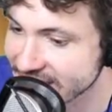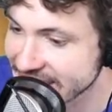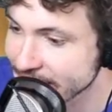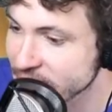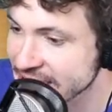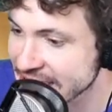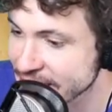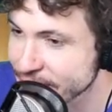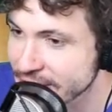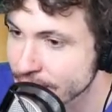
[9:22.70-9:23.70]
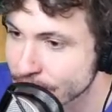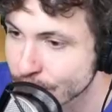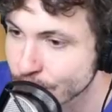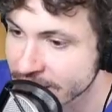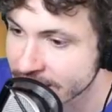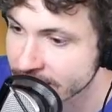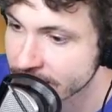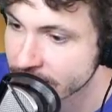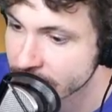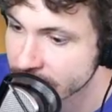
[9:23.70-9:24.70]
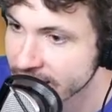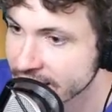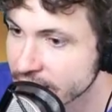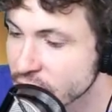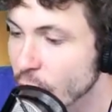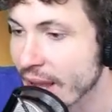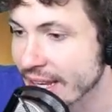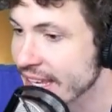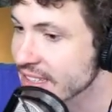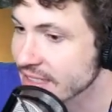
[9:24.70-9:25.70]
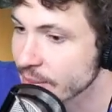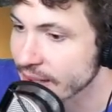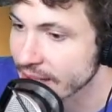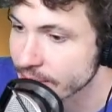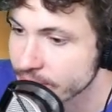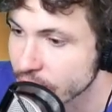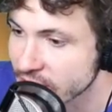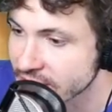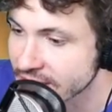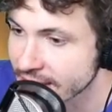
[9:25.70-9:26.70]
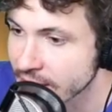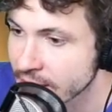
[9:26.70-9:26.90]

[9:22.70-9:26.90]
Keep trying to F the door open. There's no way a key is going to be in a prison cell.